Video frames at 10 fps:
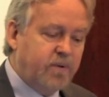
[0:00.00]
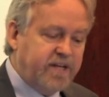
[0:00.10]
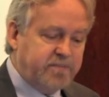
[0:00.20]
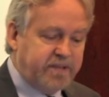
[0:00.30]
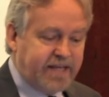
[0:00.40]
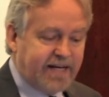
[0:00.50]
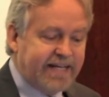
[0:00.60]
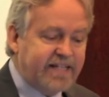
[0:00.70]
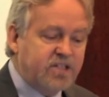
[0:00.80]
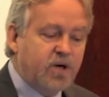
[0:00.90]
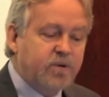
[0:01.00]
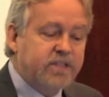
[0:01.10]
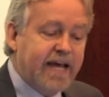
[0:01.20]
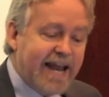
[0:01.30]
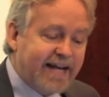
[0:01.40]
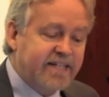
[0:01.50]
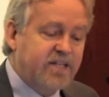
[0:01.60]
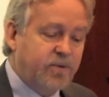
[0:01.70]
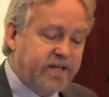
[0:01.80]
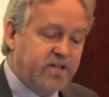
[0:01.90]
arrangement that leads those
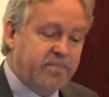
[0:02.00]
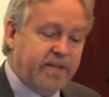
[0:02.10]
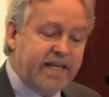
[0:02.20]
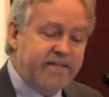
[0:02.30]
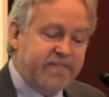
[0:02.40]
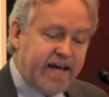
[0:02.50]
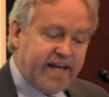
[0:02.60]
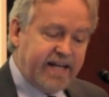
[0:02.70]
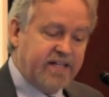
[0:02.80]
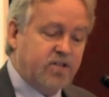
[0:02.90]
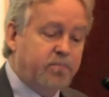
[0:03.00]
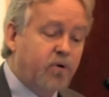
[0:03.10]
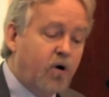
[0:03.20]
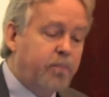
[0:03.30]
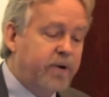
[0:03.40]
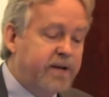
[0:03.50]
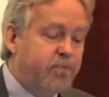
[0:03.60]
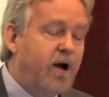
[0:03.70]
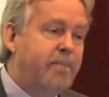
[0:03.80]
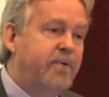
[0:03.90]
connected to it to believe that it is appropriate,
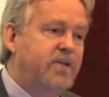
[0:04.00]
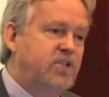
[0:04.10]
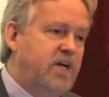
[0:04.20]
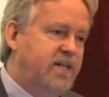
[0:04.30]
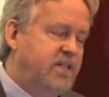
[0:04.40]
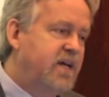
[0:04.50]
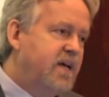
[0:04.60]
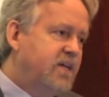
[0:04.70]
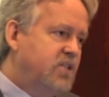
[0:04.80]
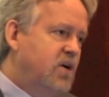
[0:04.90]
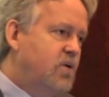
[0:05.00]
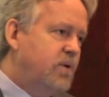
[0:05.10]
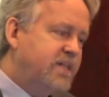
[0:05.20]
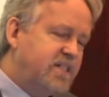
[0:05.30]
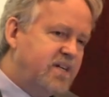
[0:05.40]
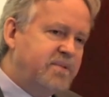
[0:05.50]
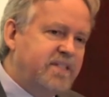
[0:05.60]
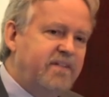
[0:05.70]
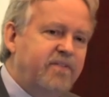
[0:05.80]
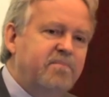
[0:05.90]
proper, and just. So
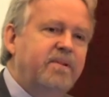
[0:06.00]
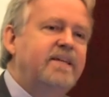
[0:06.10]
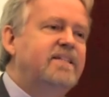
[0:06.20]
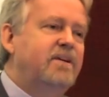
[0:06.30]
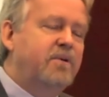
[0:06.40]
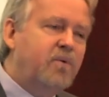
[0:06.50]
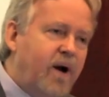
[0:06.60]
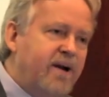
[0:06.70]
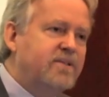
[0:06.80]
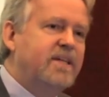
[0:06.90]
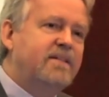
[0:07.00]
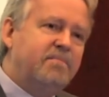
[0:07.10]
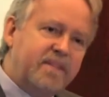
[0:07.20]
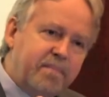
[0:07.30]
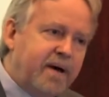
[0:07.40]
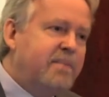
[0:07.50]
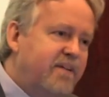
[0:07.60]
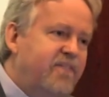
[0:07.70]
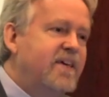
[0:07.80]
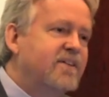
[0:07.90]
legitimacy for policing requires that the
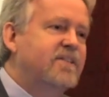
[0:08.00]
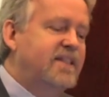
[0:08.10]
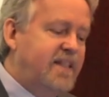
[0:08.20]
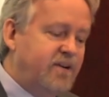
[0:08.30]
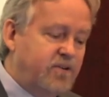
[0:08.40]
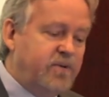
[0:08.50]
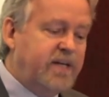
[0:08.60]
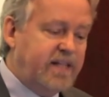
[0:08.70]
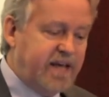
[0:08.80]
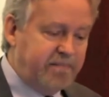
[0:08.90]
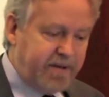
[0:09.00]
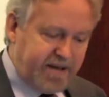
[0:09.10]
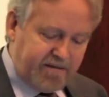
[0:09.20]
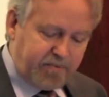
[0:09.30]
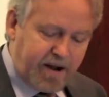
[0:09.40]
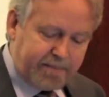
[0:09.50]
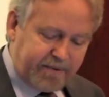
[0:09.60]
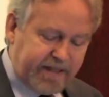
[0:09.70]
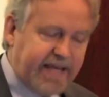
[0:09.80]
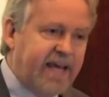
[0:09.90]
public feels that they're treating them
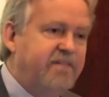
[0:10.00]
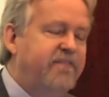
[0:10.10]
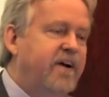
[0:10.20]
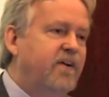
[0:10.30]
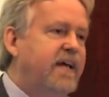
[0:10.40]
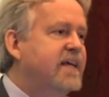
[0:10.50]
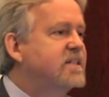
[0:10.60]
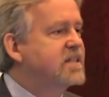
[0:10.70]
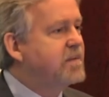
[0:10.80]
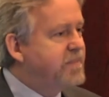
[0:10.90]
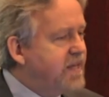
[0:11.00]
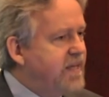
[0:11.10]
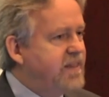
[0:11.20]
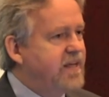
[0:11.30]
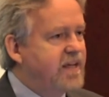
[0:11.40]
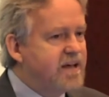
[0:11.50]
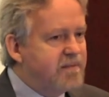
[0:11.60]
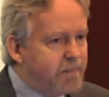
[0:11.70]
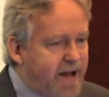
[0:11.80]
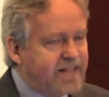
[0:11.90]
properly and fairly. It's something in the
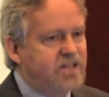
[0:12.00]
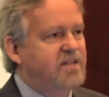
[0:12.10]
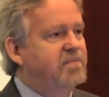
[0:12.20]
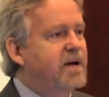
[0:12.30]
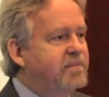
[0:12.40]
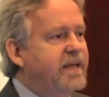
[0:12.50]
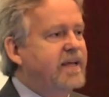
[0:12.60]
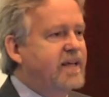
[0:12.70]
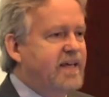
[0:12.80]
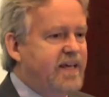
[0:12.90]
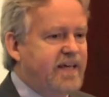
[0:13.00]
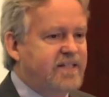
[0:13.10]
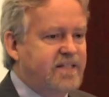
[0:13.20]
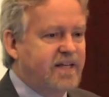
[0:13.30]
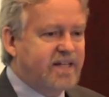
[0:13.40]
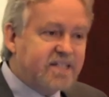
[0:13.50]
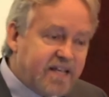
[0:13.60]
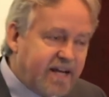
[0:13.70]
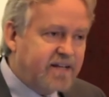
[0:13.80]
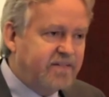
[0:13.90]
minds of the public, it's the
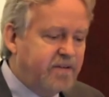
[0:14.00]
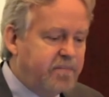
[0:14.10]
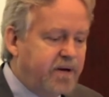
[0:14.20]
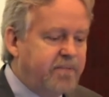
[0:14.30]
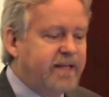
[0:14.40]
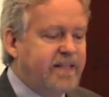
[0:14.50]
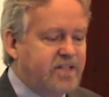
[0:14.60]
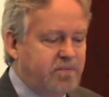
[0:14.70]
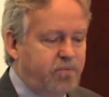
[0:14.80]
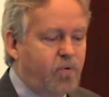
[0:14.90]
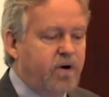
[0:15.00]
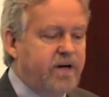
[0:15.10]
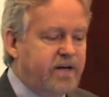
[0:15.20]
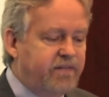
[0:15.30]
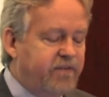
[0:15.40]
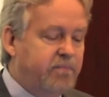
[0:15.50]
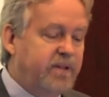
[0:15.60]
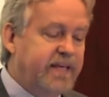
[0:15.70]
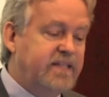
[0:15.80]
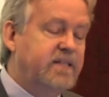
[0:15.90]
consent of the public that's important for
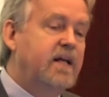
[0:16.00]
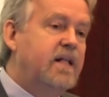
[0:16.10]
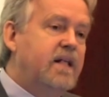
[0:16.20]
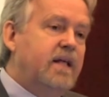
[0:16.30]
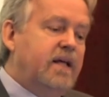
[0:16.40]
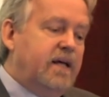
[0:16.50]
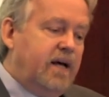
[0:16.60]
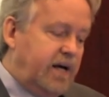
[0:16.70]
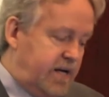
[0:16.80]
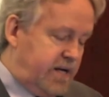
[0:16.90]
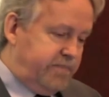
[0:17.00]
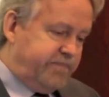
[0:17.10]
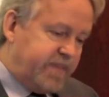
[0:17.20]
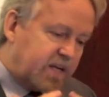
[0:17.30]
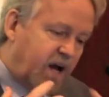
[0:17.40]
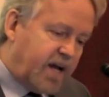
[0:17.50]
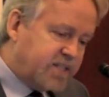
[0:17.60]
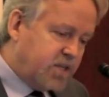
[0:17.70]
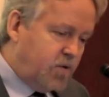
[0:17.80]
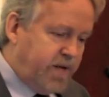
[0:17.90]
police. Um, the
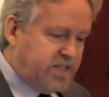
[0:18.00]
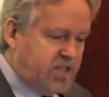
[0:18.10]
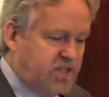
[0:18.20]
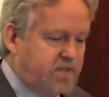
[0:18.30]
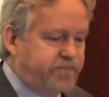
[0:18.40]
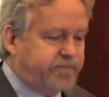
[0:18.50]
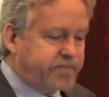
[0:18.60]
consequences